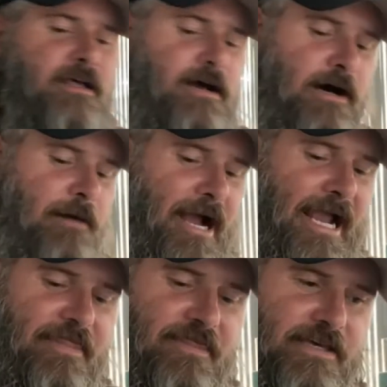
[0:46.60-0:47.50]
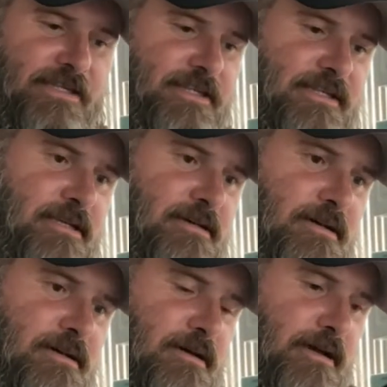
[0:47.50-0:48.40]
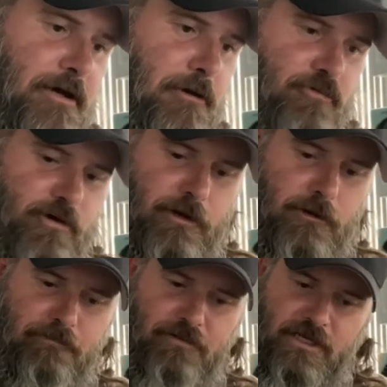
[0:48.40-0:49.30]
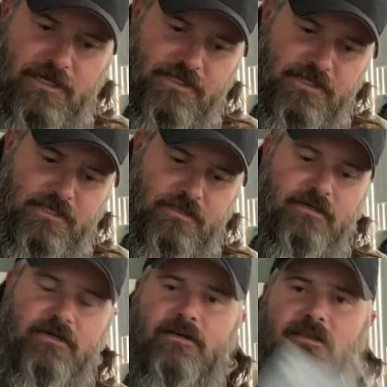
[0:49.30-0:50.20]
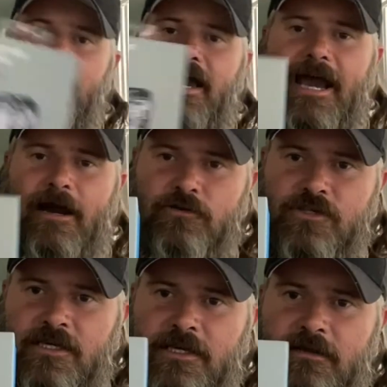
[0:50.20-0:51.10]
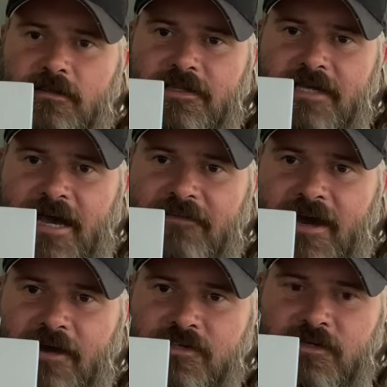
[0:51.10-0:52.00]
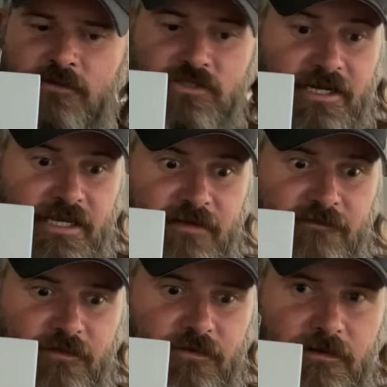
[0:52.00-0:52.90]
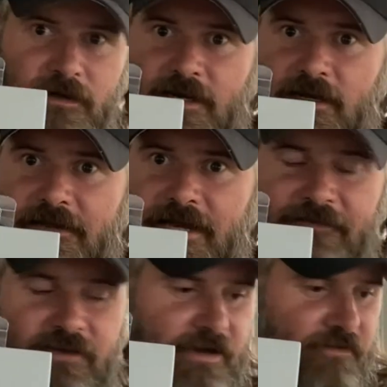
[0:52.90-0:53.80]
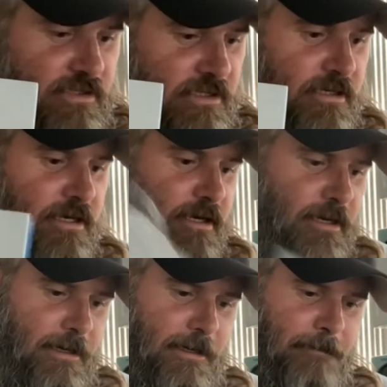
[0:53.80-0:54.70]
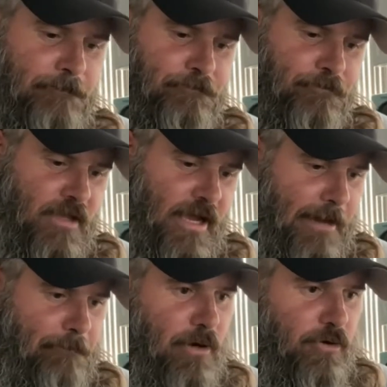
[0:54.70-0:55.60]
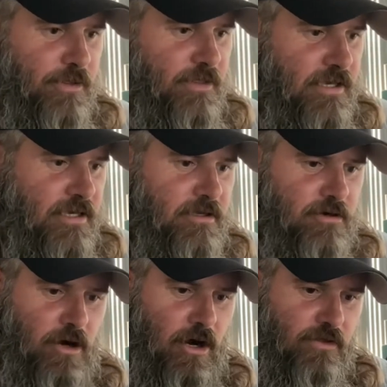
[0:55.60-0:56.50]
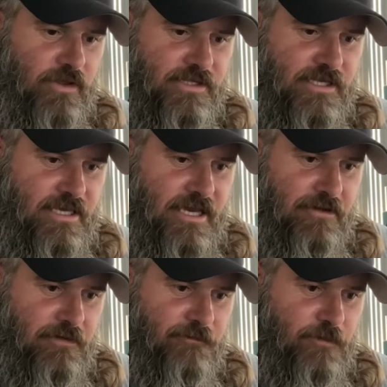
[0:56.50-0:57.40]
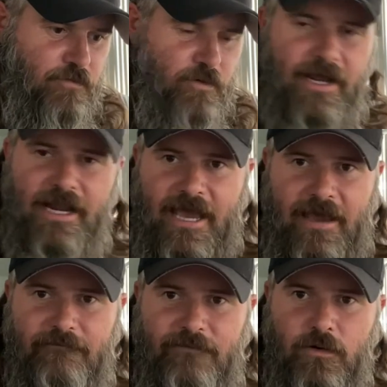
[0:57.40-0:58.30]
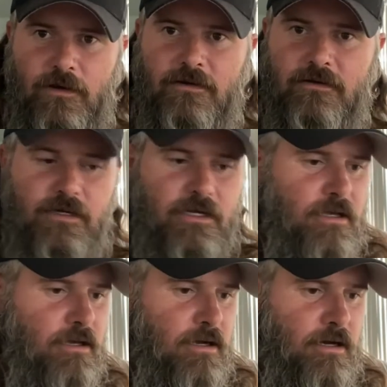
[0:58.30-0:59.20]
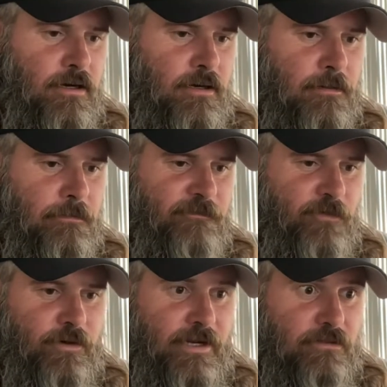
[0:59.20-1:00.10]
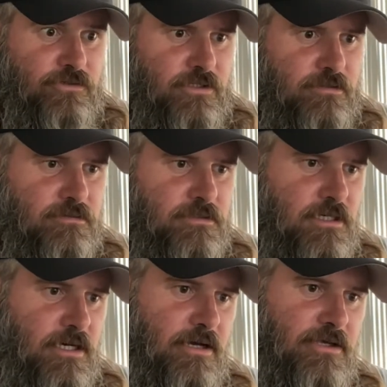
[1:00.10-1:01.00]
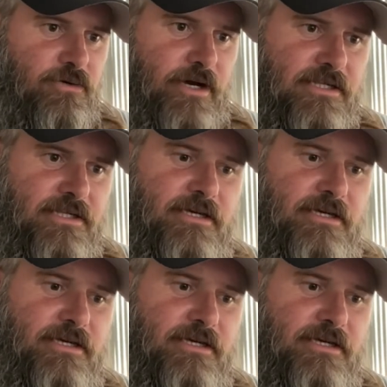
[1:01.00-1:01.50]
I got this GoPro plus the housing, the dive housing, which I need for diving, obviously. I got both of all this together for right at $400 US.